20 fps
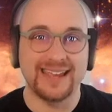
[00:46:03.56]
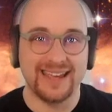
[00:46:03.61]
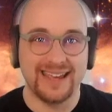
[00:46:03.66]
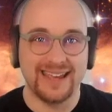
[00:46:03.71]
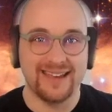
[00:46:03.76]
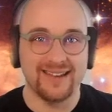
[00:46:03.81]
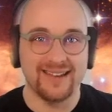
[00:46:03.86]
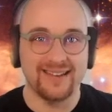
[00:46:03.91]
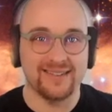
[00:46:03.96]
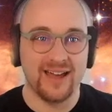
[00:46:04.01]

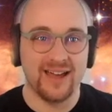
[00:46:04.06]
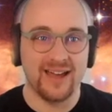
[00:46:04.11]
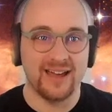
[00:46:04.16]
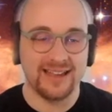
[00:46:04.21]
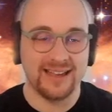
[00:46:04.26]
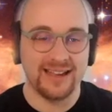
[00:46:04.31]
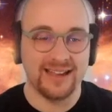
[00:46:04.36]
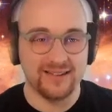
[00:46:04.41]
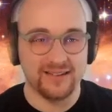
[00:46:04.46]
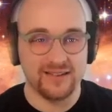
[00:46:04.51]
is at
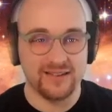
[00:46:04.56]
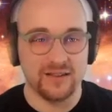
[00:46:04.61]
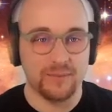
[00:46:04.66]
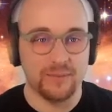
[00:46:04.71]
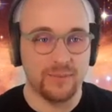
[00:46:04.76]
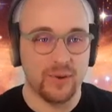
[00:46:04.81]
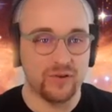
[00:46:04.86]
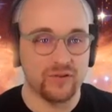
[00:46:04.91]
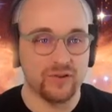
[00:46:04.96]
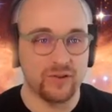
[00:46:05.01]
the
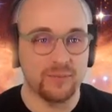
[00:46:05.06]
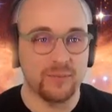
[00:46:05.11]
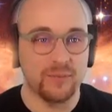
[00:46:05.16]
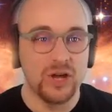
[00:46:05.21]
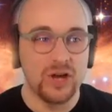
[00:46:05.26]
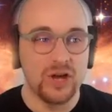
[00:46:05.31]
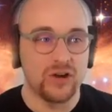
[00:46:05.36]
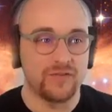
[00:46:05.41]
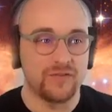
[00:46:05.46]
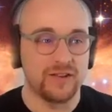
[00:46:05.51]
bottom
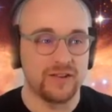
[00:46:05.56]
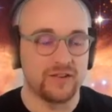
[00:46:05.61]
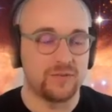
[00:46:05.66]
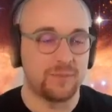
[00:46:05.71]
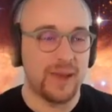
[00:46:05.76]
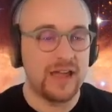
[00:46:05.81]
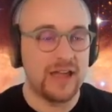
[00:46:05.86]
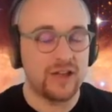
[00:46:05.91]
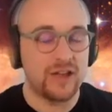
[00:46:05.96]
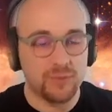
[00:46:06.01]
of this
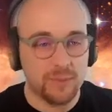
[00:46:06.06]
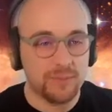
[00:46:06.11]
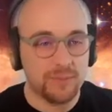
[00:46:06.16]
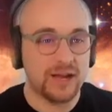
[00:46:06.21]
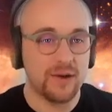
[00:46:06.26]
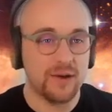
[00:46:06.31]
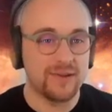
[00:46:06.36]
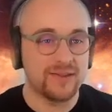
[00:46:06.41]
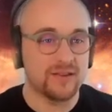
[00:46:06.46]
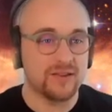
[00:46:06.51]
page when we
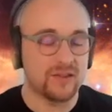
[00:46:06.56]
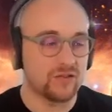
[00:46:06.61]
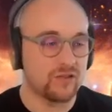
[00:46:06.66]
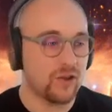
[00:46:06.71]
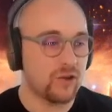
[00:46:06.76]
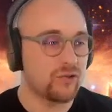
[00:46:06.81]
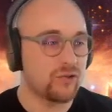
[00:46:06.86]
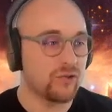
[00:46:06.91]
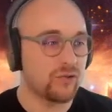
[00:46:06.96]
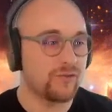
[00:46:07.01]
go into the
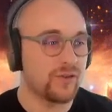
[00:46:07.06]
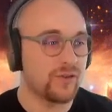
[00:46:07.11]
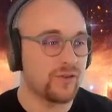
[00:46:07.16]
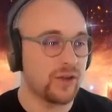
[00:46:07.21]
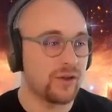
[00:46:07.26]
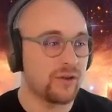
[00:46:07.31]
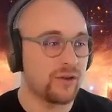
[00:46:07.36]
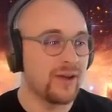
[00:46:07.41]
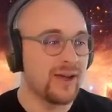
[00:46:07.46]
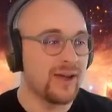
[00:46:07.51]
social
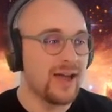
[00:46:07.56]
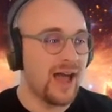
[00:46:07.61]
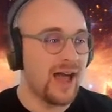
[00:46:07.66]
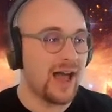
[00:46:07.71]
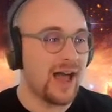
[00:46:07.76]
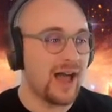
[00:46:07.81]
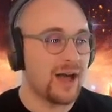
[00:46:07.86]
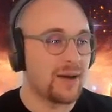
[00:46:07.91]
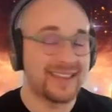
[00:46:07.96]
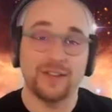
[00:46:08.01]
view.
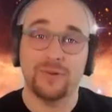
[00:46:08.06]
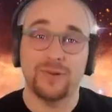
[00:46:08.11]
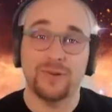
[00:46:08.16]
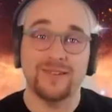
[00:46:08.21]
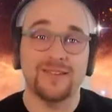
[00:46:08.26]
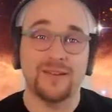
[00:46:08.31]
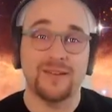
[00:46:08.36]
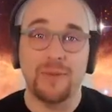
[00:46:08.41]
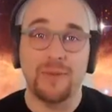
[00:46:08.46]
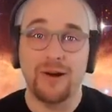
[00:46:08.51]
My next
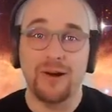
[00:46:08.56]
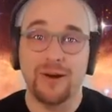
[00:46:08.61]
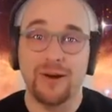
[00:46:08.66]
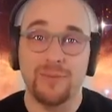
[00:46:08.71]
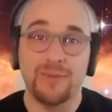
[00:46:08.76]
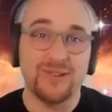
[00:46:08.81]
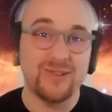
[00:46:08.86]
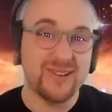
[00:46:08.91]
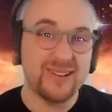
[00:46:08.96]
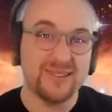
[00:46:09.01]
one's tomorrow,
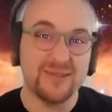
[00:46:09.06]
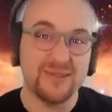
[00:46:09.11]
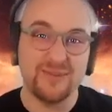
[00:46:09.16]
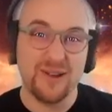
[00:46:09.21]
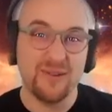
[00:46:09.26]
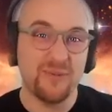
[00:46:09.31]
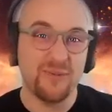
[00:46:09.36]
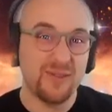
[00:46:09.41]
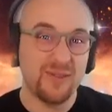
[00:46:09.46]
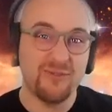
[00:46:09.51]
and we're doing some
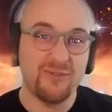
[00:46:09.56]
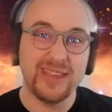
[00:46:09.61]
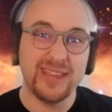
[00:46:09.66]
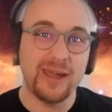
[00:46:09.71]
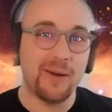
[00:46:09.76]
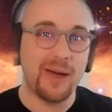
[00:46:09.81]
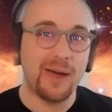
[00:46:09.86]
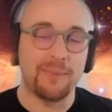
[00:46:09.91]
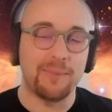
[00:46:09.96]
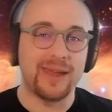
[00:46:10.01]
stuff with the
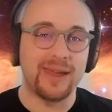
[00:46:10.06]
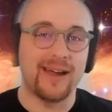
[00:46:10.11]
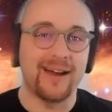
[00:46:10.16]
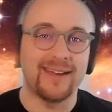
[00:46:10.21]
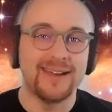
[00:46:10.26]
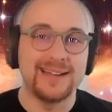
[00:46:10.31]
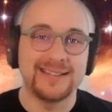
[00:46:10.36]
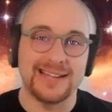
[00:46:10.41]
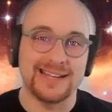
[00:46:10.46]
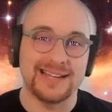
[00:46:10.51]
video
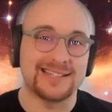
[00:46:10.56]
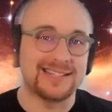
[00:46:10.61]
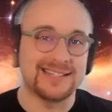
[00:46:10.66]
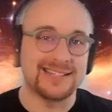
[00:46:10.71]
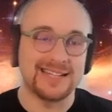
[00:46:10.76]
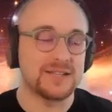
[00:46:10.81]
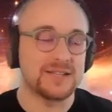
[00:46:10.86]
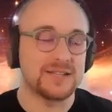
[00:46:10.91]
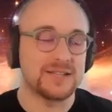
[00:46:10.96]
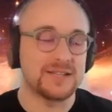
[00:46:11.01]
API. So that's at
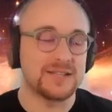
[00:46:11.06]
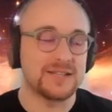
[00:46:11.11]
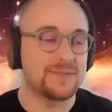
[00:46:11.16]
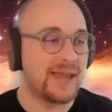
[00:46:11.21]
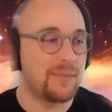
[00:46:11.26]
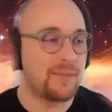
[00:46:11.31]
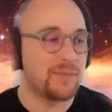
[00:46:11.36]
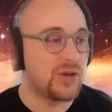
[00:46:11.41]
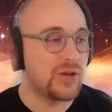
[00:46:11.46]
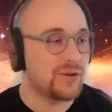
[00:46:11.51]
6
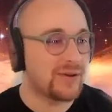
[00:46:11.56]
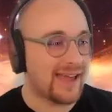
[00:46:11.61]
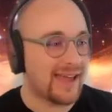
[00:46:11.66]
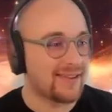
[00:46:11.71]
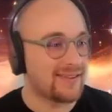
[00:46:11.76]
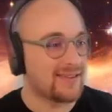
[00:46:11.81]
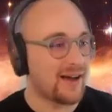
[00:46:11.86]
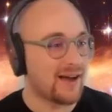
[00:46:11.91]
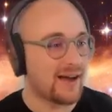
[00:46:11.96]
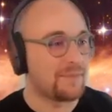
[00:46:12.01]
p.m. UK
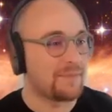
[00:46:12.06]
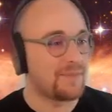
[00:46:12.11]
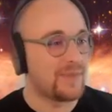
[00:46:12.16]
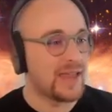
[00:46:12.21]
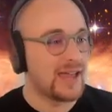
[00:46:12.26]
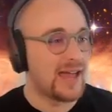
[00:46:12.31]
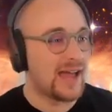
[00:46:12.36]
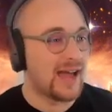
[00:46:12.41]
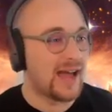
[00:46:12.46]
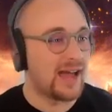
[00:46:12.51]
time,
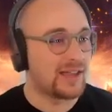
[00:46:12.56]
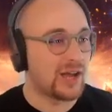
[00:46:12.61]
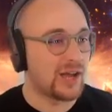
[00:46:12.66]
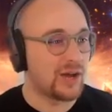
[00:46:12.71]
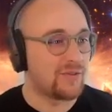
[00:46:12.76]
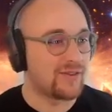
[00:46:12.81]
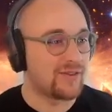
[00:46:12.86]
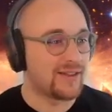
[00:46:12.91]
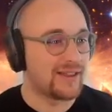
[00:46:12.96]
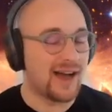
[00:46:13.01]
and
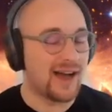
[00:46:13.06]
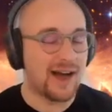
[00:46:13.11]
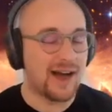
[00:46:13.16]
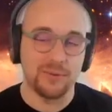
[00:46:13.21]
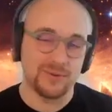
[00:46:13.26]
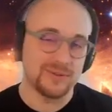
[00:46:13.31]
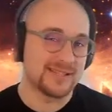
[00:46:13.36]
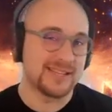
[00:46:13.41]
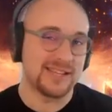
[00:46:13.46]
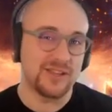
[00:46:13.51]
hopefully I will
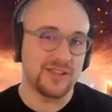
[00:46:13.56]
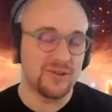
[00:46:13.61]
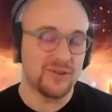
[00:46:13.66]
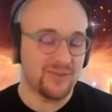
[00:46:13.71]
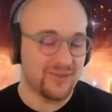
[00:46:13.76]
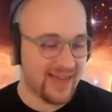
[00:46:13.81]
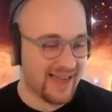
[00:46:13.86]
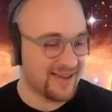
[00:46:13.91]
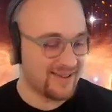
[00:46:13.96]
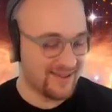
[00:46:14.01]
see you
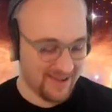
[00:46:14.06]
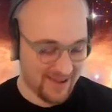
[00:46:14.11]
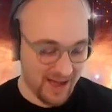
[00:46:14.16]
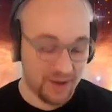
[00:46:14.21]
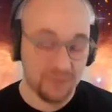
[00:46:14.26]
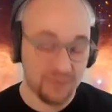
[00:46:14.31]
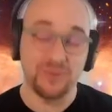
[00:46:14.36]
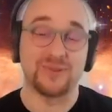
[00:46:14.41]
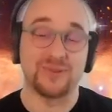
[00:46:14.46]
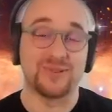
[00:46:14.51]
there. I
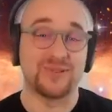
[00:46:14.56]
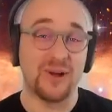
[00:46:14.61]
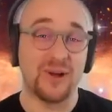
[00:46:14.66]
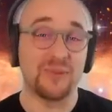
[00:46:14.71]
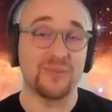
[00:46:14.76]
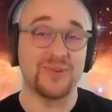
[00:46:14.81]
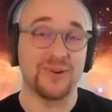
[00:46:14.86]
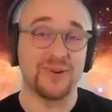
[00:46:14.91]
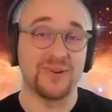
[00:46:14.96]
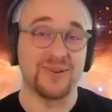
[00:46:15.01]
will
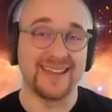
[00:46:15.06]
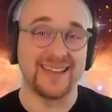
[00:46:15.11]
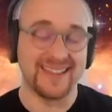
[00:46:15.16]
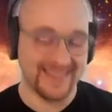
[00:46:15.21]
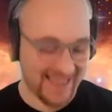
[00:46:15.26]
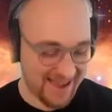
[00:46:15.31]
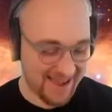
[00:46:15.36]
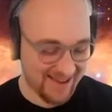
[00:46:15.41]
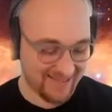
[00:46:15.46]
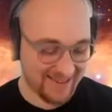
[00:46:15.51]
stop talking
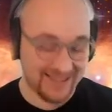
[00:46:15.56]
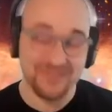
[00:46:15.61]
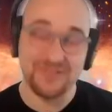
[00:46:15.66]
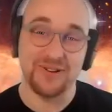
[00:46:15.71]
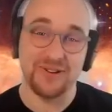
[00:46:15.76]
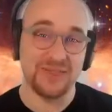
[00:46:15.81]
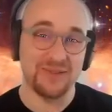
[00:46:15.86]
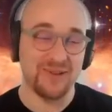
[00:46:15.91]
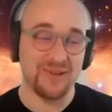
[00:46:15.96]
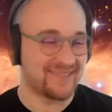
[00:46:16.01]
now. Enjoy
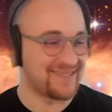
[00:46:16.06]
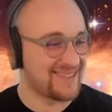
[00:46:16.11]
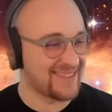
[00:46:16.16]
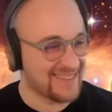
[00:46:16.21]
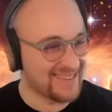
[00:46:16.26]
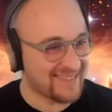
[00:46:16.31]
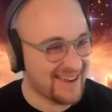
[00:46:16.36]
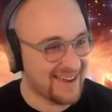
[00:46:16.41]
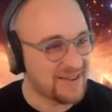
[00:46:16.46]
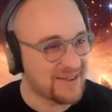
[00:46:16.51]
the rest of the
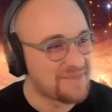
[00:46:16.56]
day.